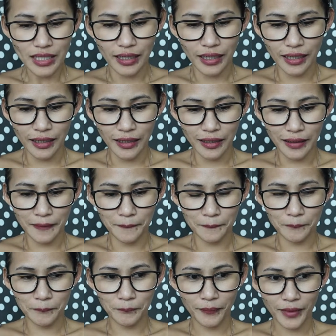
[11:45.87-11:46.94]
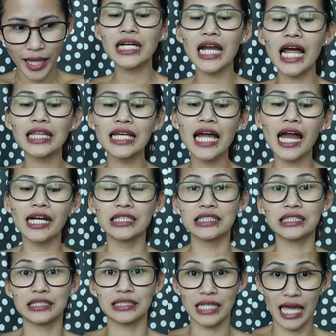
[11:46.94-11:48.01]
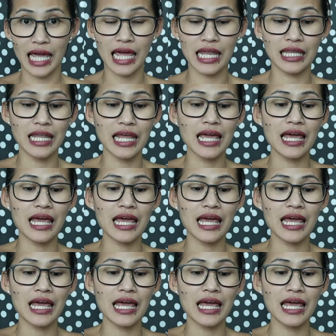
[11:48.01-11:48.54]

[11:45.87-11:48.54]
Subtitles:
Ate Iris said,